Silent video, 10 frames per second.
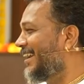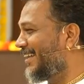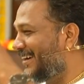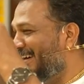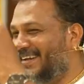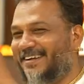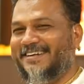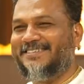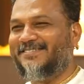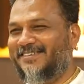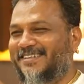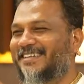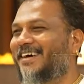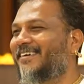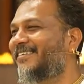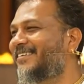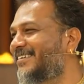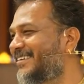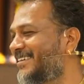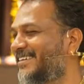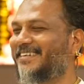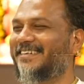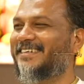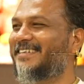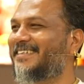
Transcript: this is the first time I'm meeting him. So I